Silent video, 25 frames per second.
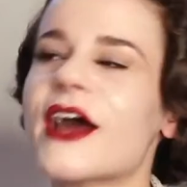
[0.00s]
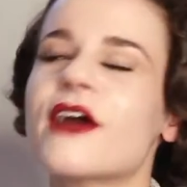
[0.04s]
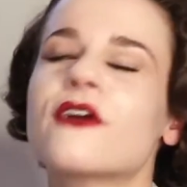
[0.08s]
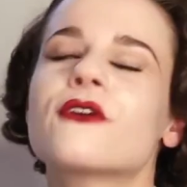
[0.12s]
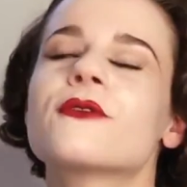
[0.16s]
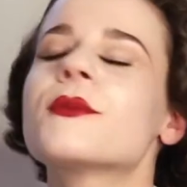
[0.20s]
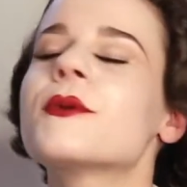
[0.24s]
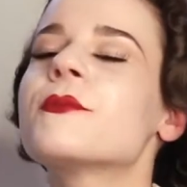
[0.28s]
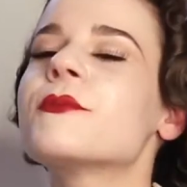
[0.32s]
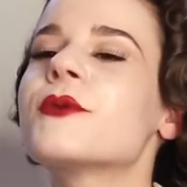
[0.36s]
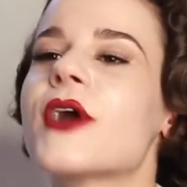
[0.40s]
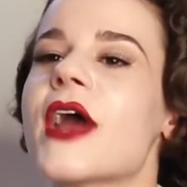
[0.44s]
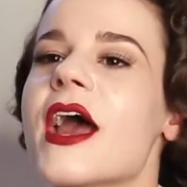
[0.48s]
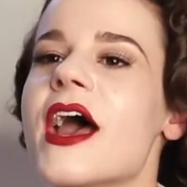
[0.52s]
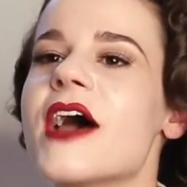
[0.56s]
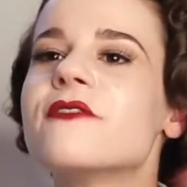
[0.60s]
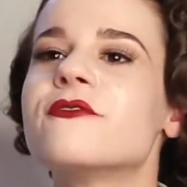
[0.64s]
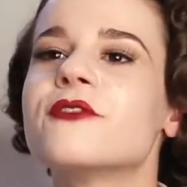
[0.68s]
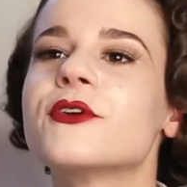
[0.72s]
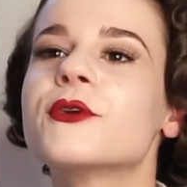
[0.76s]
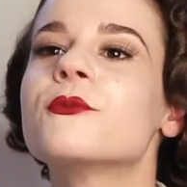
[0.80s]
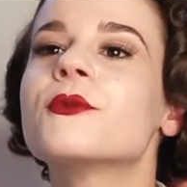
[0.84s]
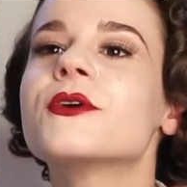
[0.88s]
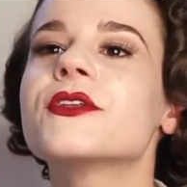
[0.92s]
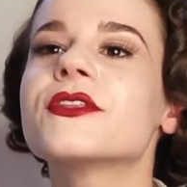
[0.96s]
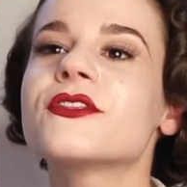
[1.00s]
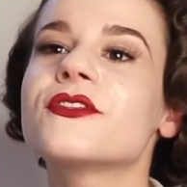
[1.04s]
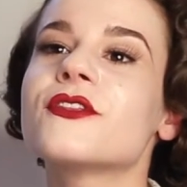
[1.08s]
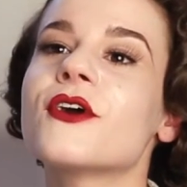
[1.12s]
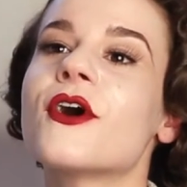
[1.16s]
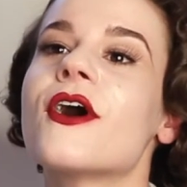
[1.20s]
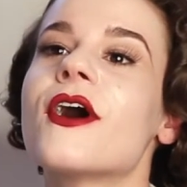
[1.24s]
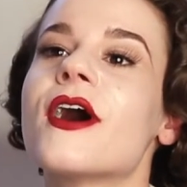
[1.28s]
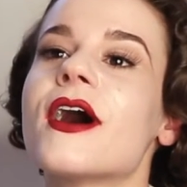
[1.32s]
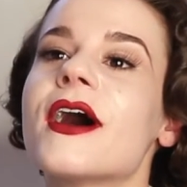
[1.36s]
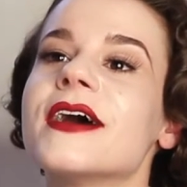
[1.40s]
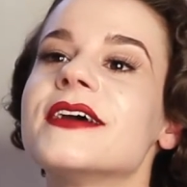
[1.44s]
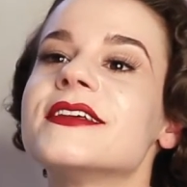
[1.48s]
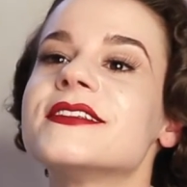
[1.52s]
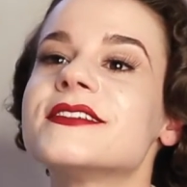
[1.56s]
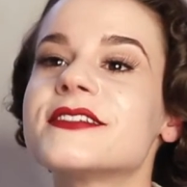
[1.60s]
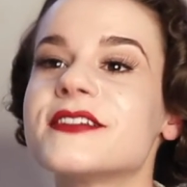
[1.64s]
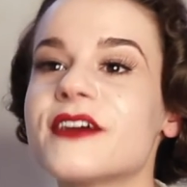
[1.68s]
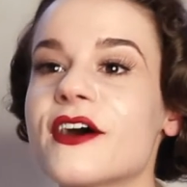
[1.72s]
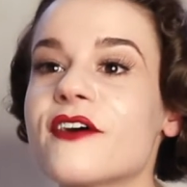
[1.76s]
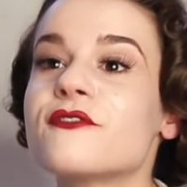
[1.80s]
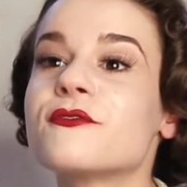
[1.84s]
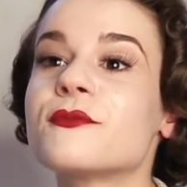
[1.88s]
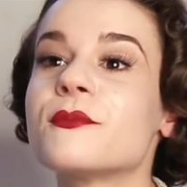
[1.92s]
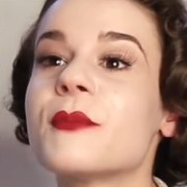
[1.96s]
I remember everyone thought I
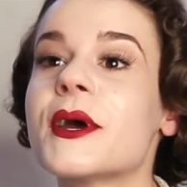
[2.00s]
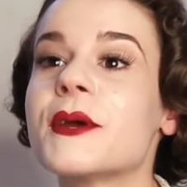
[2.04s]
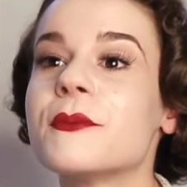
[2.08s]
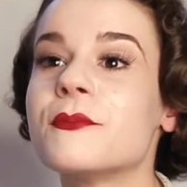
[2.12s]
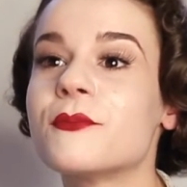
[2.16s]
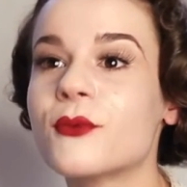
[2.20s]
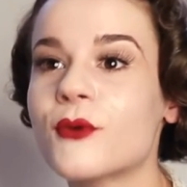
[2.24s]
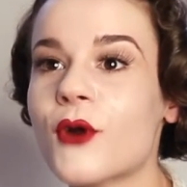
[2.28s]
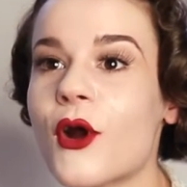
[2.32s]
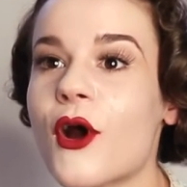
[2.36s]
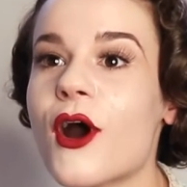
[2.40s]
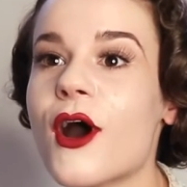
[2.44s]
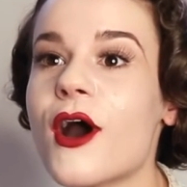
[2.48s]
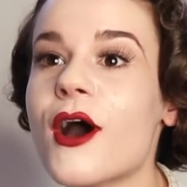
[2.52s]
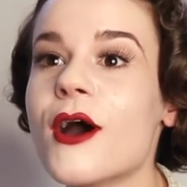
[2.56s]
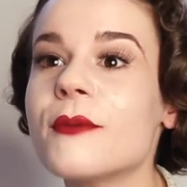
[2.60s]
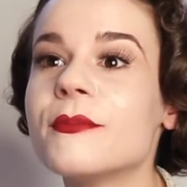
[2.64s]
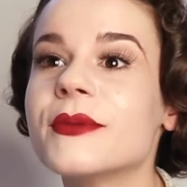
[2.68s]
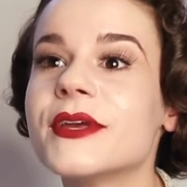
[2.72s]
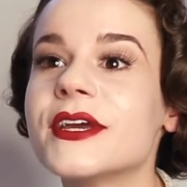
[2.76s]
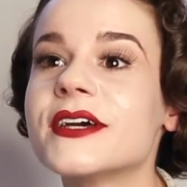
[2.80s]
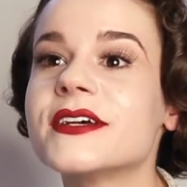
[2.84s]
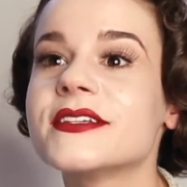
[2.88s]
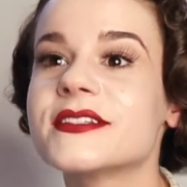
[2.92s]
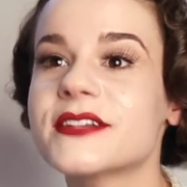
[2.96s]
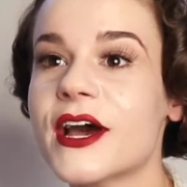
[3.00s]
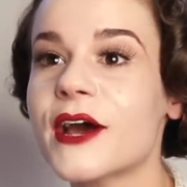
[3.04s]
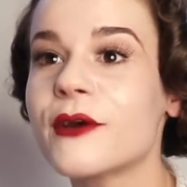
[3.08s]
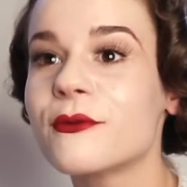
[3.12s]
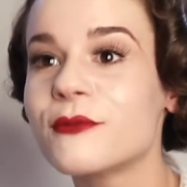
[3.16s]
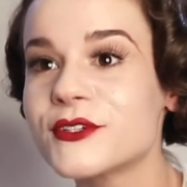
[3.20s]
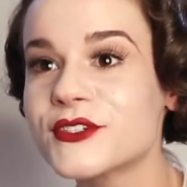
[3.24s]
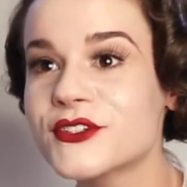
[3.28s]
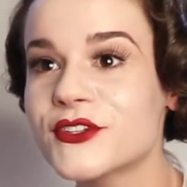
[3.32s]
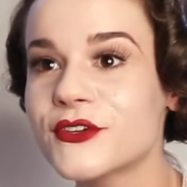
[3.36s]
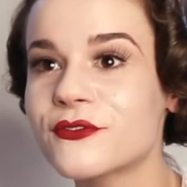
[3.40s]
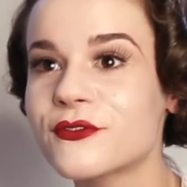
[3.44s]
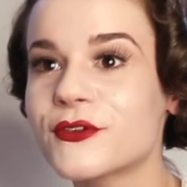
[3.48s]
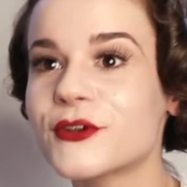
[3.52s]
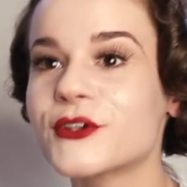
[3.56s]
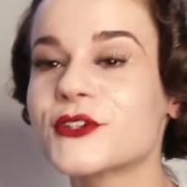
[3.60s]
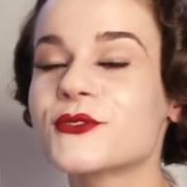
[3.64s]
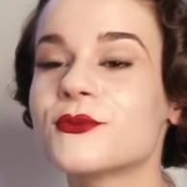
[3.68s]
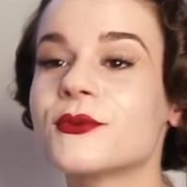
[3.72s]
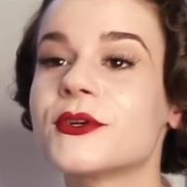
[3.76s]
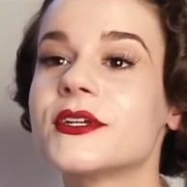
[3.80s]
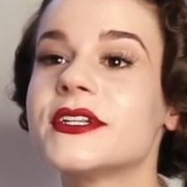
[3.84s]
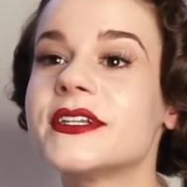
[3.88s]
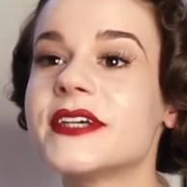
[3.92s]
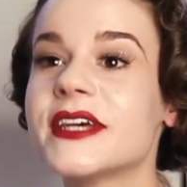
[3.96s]
stuffed my bra because I was the
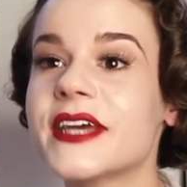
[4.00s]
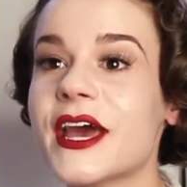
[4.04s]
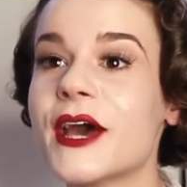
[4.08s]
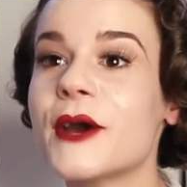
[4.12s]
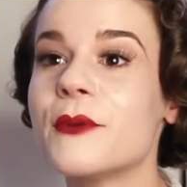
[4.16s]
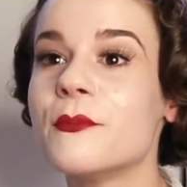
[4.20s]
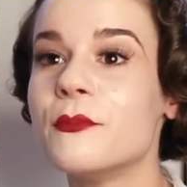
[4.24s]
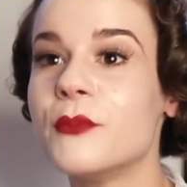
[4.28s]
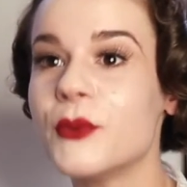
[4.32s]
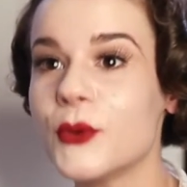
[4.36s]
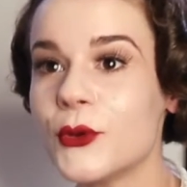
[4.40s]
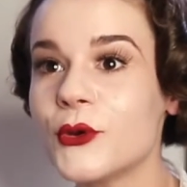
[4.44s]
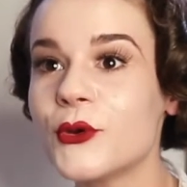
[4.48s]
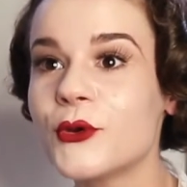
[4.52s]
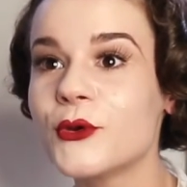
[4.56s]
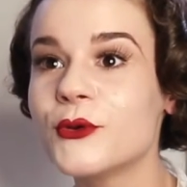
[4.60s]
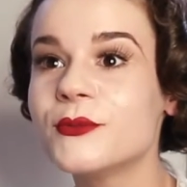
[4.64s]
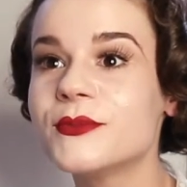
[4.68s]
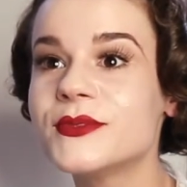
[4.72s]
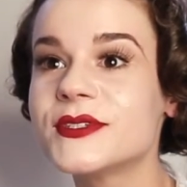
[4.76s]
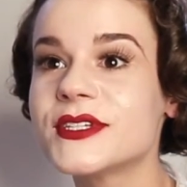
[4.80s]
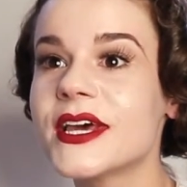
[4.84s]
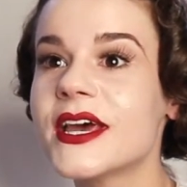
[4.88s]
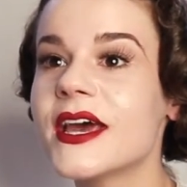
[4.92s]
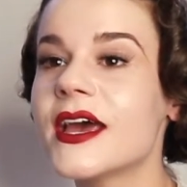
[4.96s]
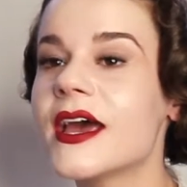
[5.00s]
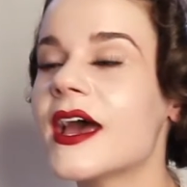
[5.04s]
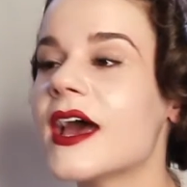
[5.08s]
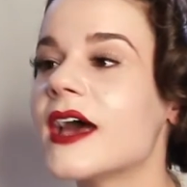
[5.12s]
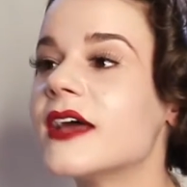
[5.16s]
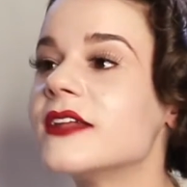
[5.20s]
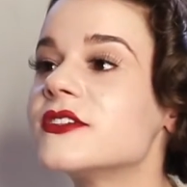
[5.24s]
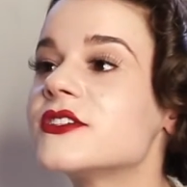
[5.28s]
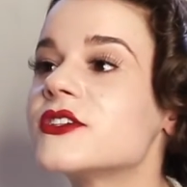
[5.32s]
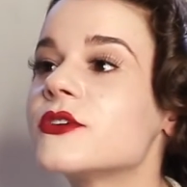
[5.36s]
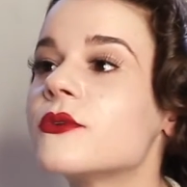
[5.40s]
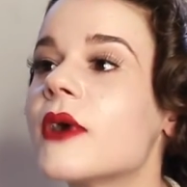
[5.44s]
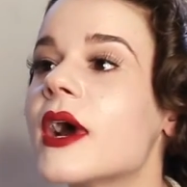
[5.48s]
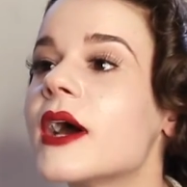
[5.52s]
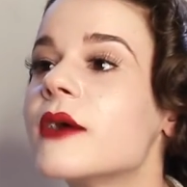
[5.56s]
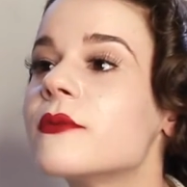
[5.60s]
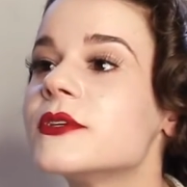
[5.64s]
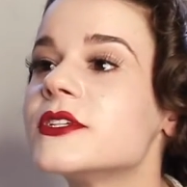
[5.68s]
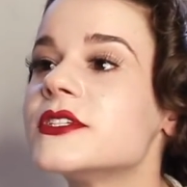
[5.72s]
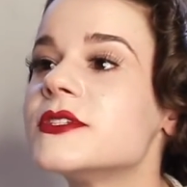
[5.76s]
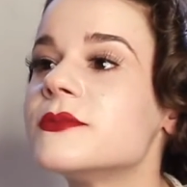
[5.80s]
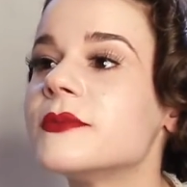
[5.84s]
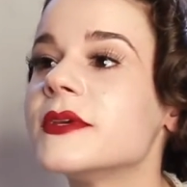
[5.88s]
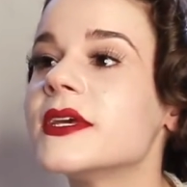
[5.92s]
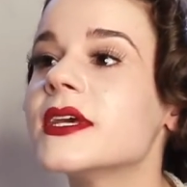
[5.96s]
first one to get boobs, and so I
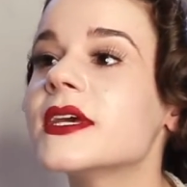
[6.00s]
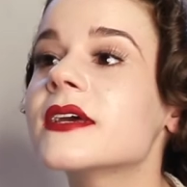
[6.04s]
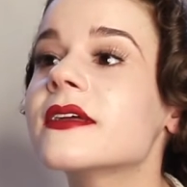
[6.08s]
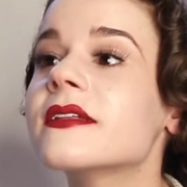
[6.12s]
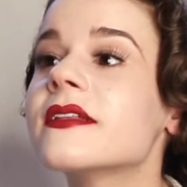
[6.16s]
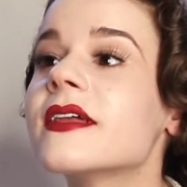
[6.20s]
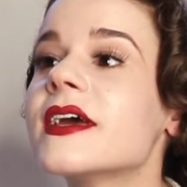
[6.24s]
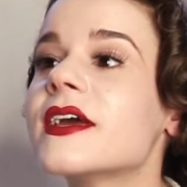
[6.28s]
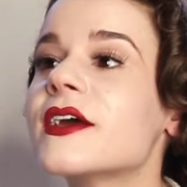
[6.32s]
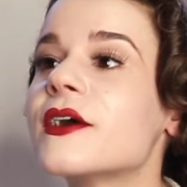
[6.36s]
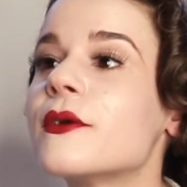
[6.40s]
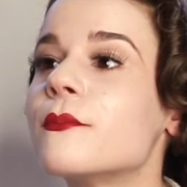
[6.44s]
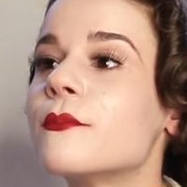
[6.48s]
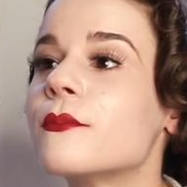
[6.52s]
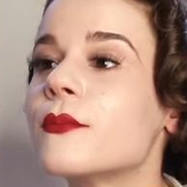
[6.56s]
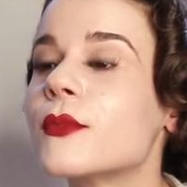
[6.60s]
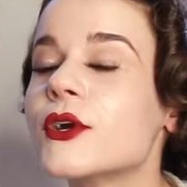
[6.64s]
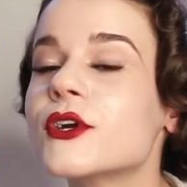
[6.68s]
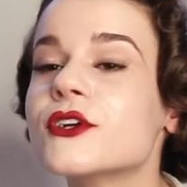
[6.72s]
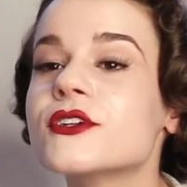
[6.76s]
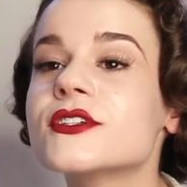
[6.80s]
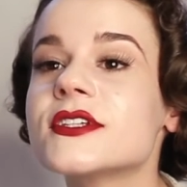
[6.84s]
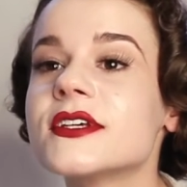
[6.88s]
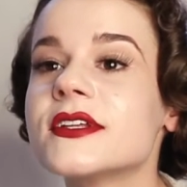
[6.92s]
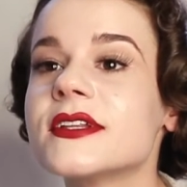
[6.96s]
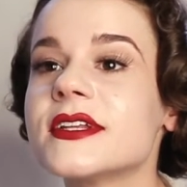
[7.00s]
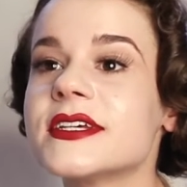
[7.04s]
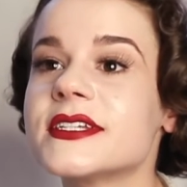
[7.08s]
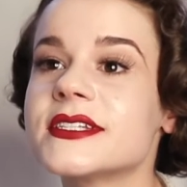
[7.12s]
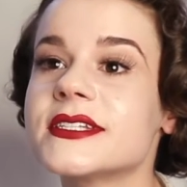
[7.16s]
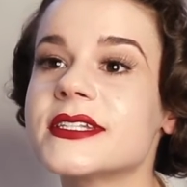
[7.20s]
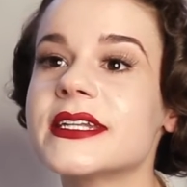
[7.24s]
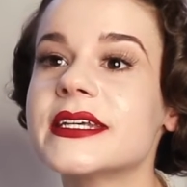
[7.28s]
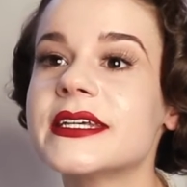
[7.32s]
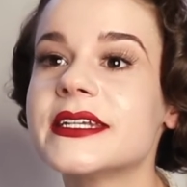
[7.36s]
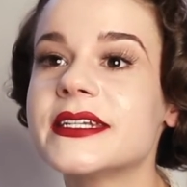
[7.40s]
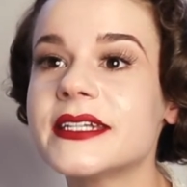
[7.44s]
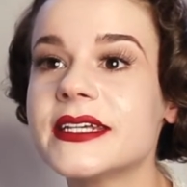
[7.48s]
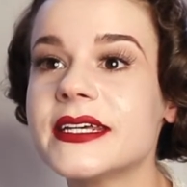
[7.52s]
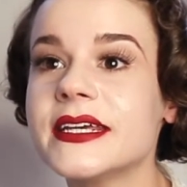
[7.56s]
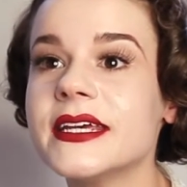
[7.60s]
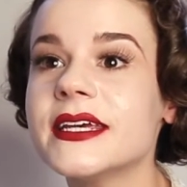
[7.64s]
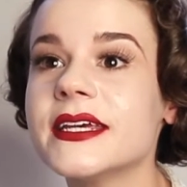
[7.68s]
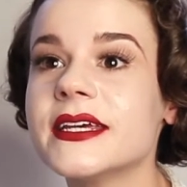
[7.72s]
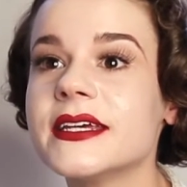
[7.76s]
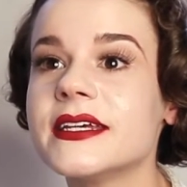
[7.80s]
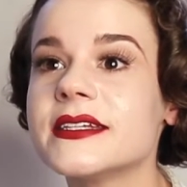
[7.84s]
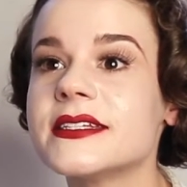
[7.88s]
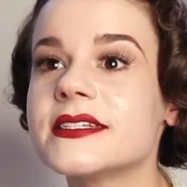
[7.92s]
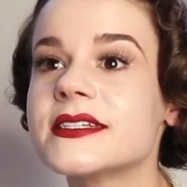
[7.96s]
was being like mercilessly
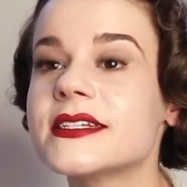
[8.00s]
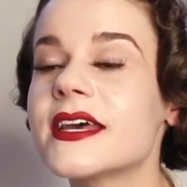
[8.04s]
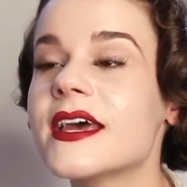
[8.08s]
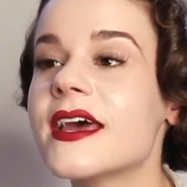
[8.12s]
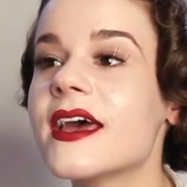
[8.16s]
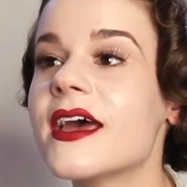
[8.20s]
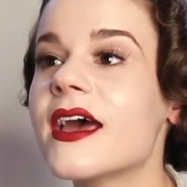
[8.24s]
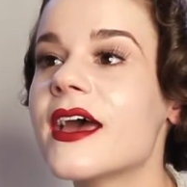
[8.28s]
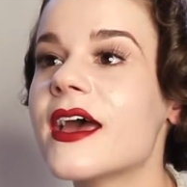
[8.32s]
teased.